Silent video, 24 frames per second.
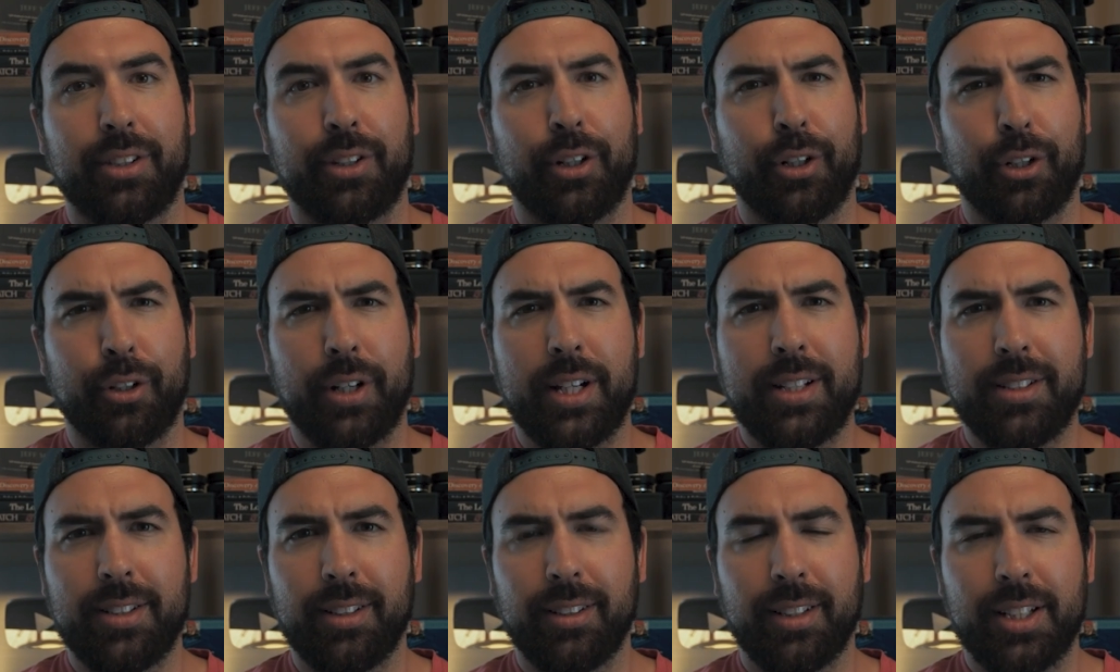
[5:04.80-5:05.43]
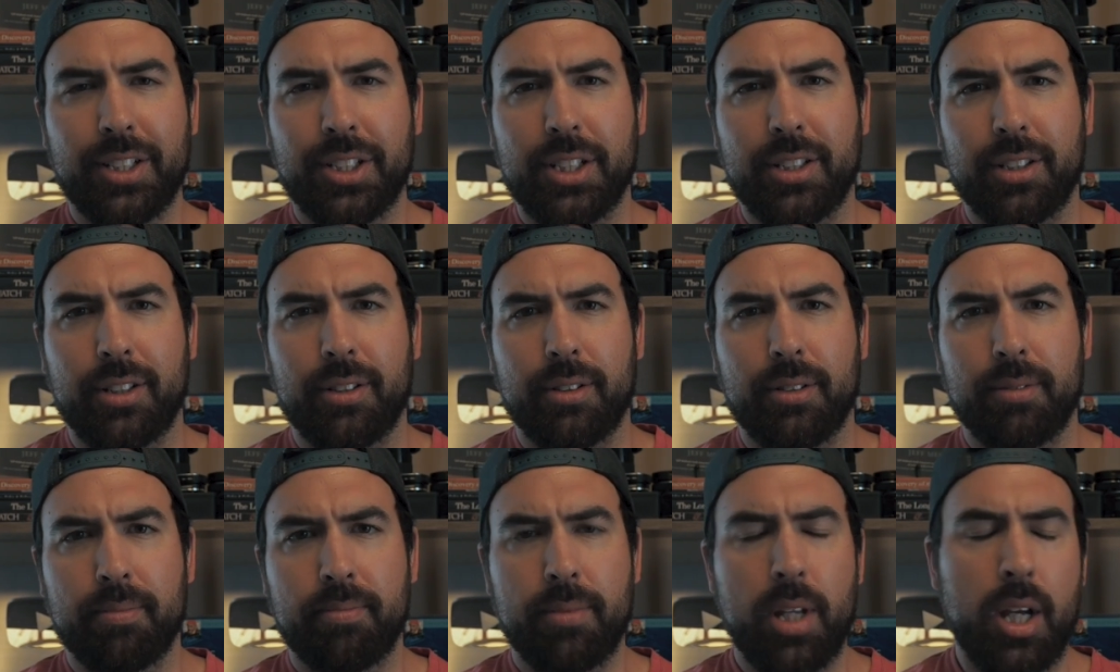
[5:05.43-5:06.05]
and they're great to listen
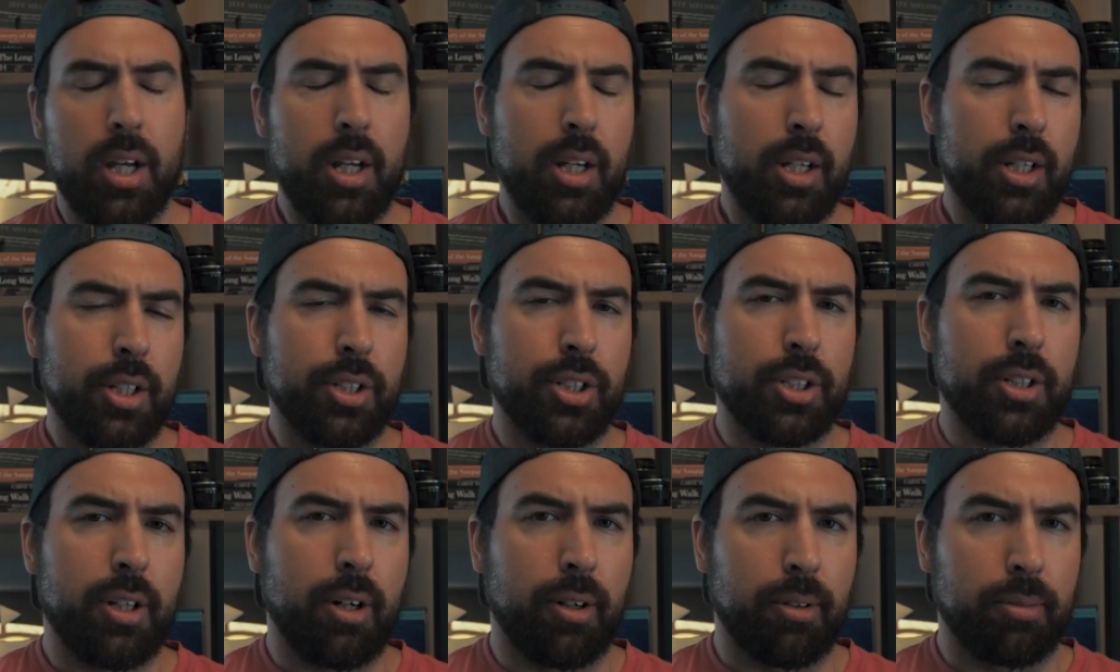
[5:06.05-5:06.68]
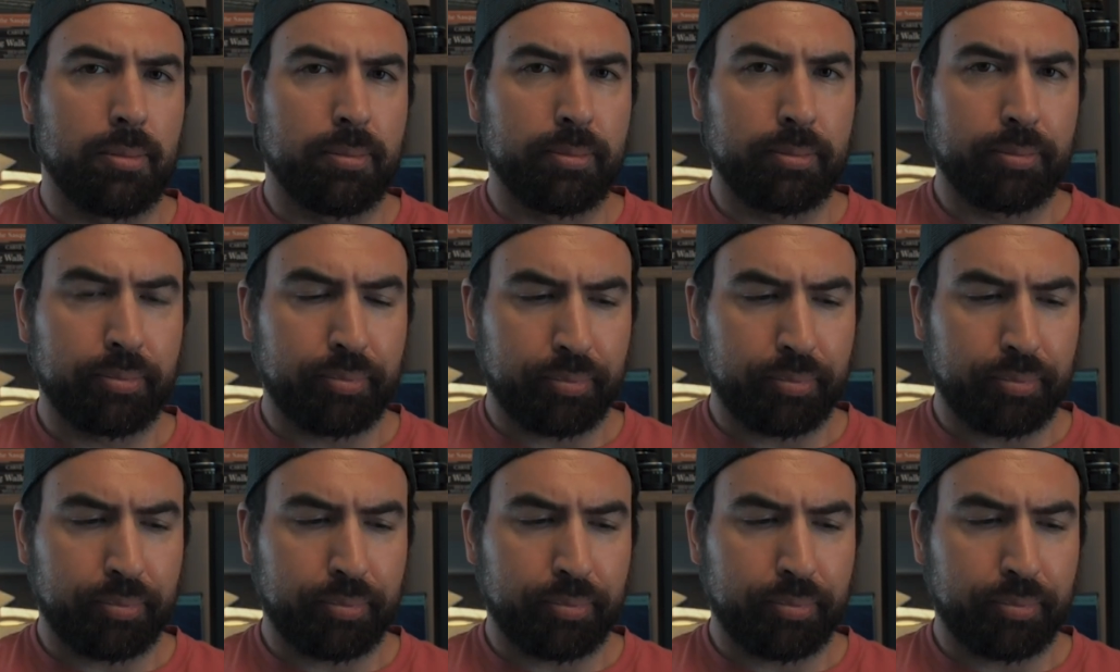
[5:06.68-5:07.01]
to. So